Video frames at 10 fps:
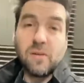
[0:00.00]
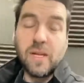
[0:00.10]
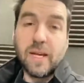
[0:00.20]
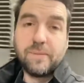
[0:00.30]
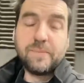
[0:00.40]

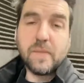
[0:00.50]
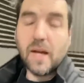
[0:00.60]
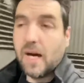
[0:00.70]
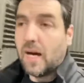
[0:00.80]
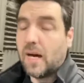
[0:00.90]
yeah.
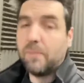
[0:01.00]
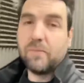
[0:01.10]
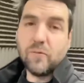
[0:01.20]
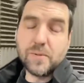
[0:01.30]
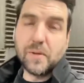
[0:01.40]

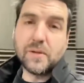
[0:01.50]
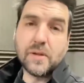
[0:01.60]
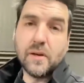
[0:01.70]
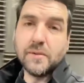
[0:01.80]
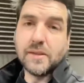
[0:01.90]
Response
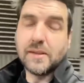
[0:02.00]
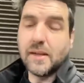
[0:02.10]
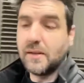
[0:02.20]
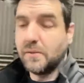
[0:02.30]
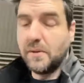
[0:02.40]
times, as I
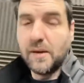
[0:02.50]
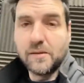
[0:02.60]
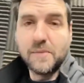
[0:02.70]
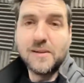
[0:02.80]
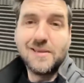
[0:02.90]
say, to
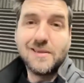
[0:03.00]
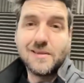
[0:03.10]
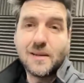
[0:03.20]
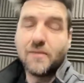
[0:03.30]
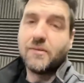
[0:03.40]
emails, messages and
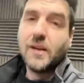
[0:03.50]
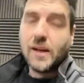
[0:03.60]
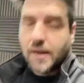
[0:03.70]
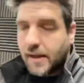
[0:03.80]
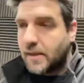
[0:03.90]
stuff
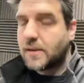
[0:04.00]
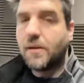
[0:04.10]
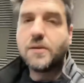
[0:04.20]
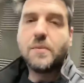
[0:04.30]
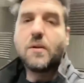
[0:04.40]
is
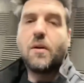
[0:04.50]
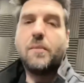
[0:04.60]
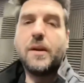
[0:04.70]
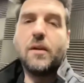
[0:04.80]
going to be quite a bit